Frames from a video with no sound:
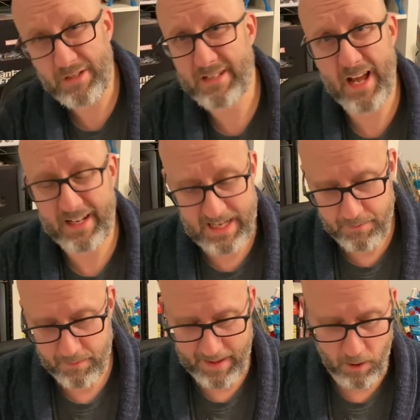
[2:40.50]
just kind of
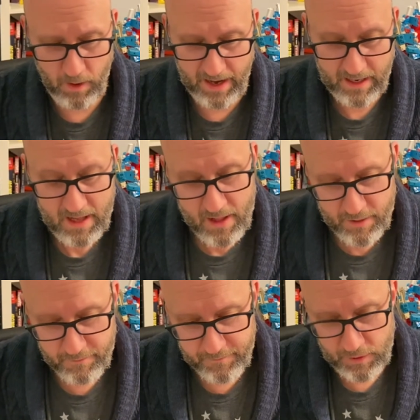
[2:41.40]
keep them that way.
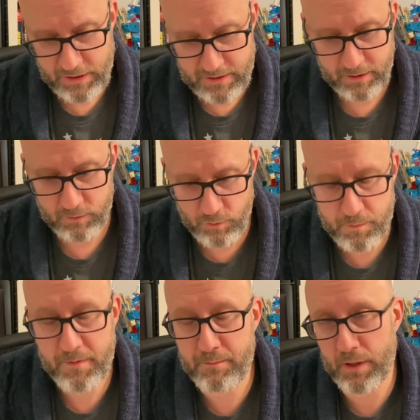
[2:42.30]
The first
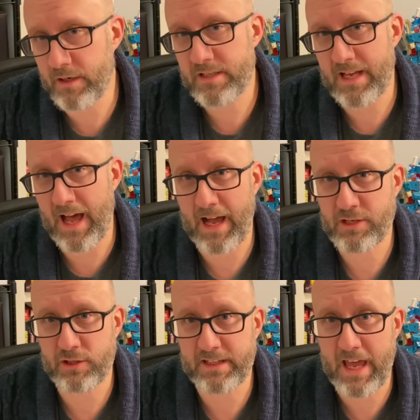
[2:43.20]
group of books
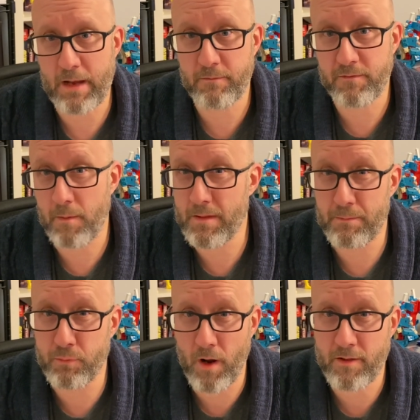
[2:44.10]
actually came from the
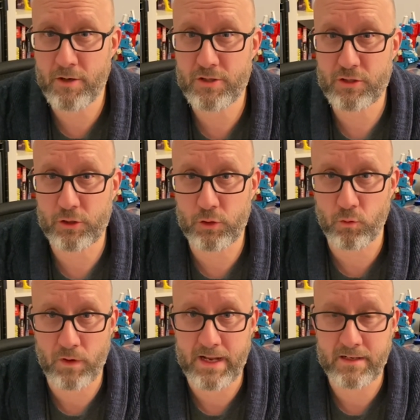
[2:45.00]
brothers
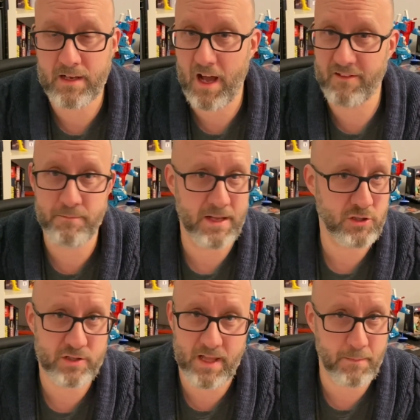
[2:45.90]
Grin. I've
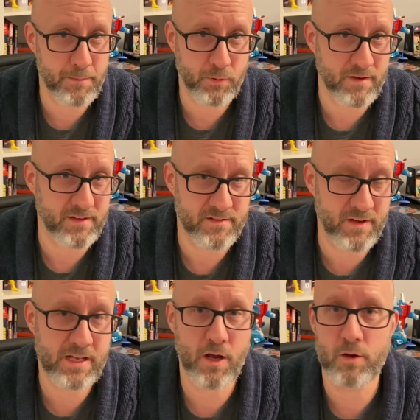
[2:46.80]
mentioned them in previous
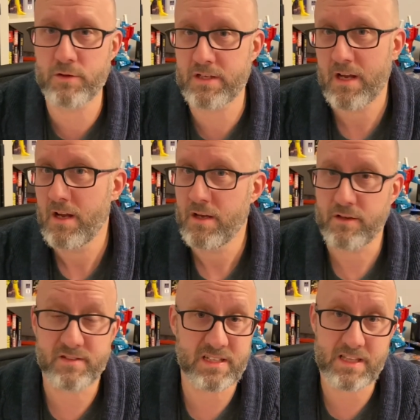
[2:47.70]
videos.
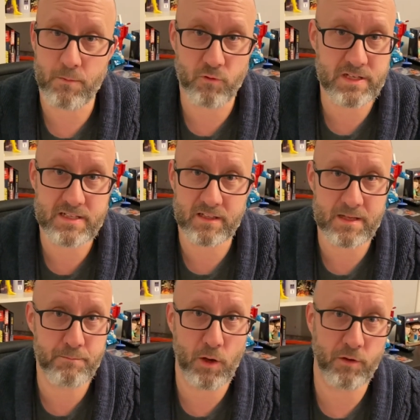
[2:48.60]
You've seen them
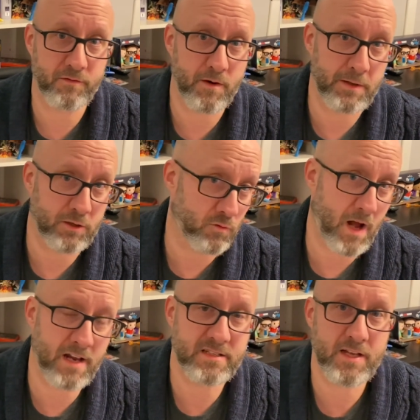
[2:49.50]
recently, both from a
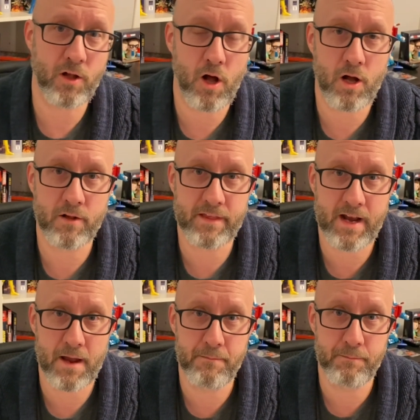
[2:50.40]
garage sale haul that
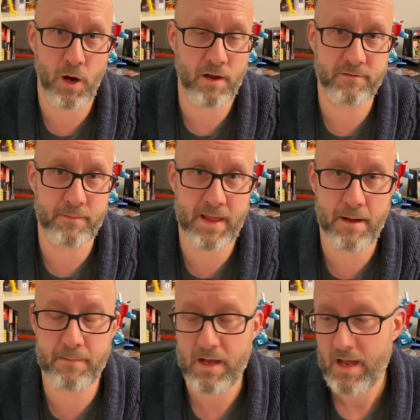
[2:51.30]
I bought from
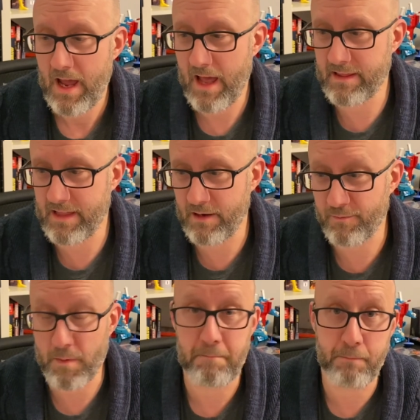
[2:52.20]
them and then
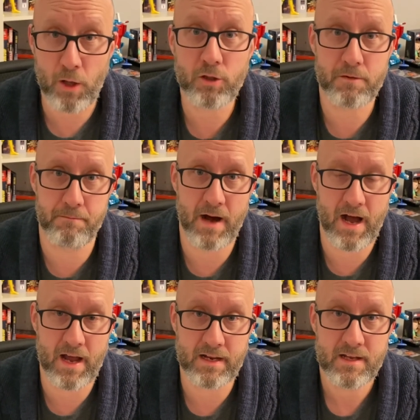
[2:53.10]
from a bulk
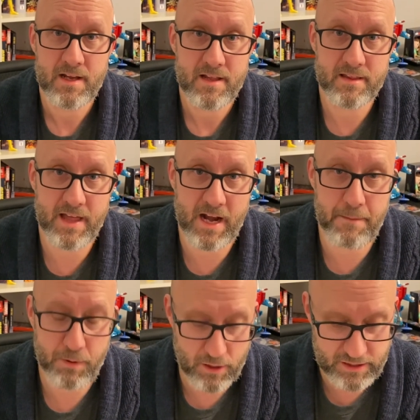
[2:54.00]
buy that I
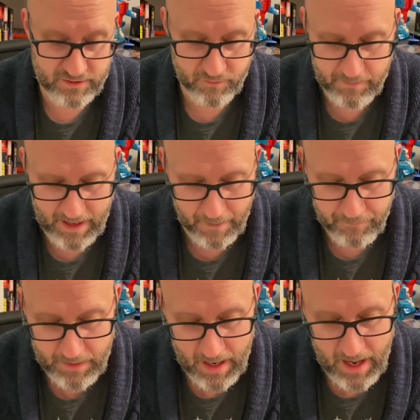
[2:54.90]
purchased from
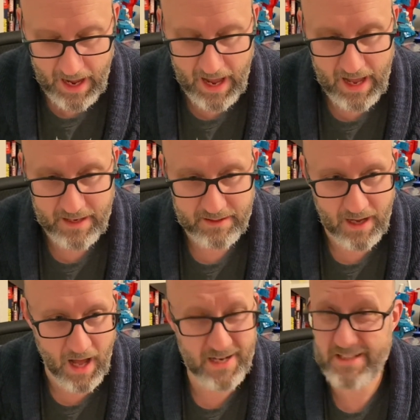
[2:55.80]
them. And
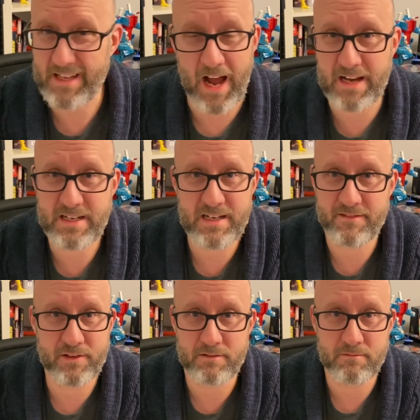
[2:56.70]
honestly, I didn't
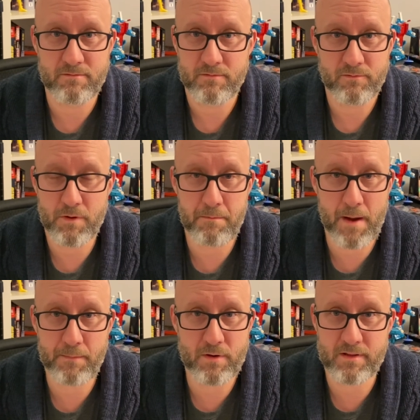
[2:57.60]
even
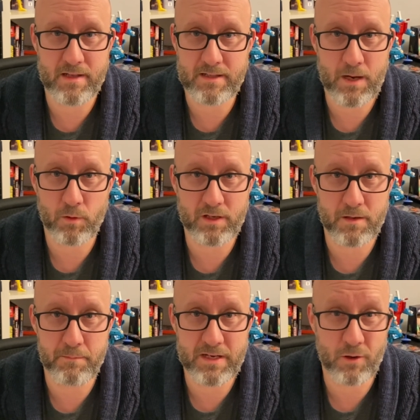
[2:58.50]
remember that they were going
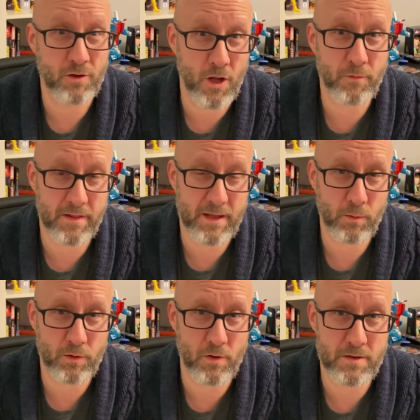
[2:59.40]
to be, or know that they
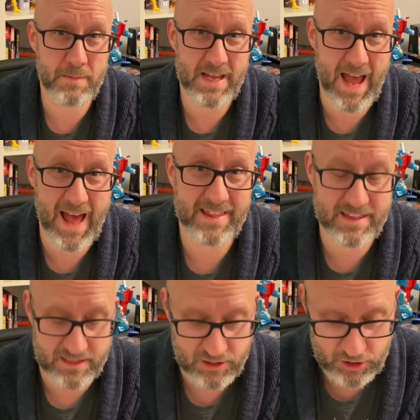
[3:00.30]
were going to be at
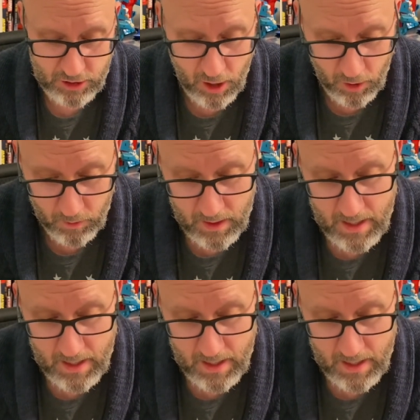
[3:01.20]
this show.